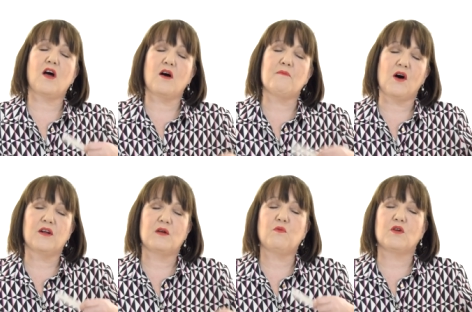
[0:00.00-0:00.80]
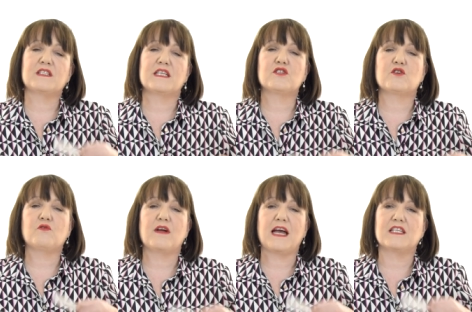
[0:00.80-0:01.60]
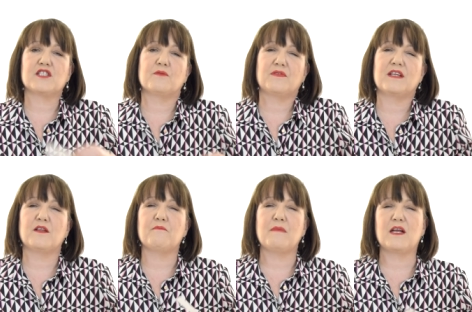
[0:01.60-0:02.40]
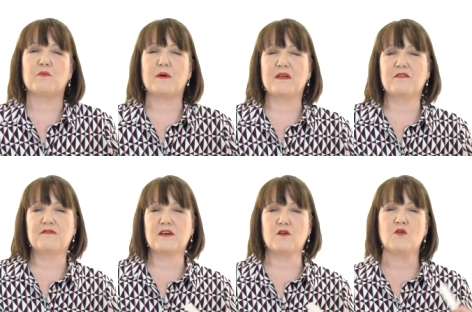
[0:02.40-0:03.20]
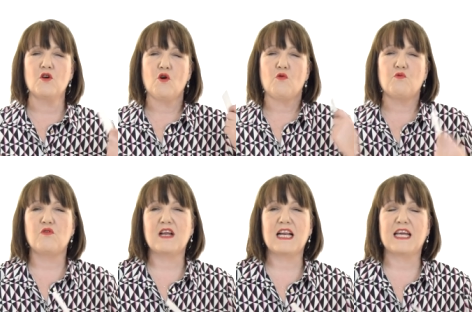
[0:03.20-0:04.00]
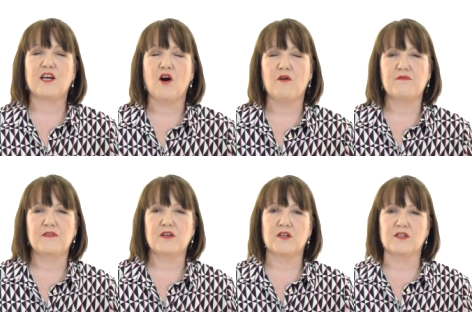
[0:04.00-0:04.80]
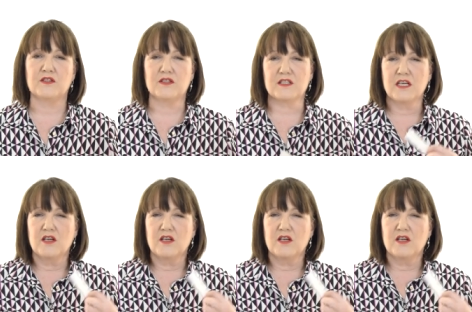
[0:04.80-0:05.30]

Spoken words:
Armani wanted to create something that made women feel really confident,